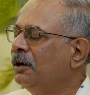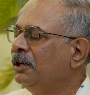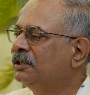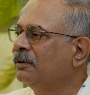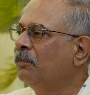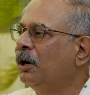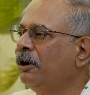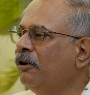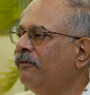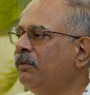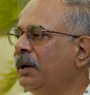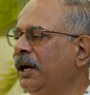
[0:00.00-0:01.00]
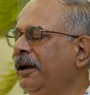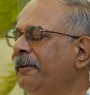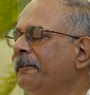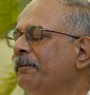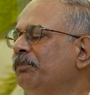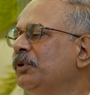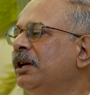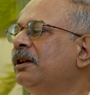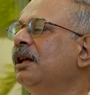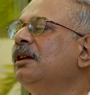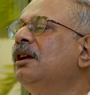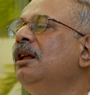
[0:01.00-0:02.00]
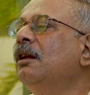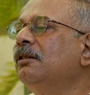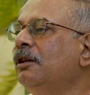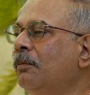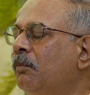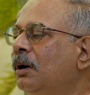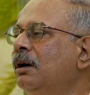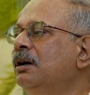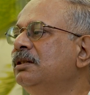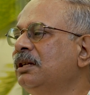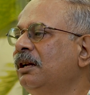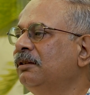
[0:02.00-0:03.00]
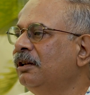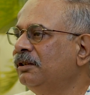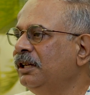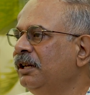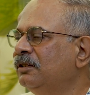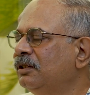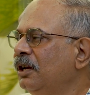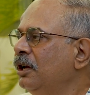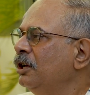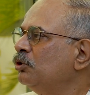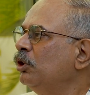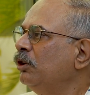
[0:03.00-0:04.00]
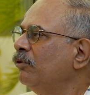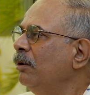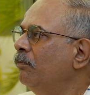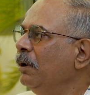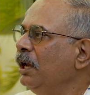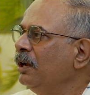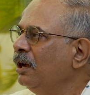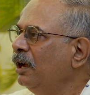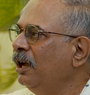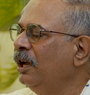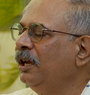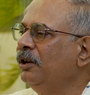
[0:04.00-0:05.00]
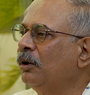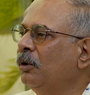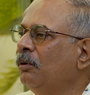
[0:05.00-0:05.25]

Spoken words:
it's a bird of prey, it can kill other birds and other things. So it will bring a,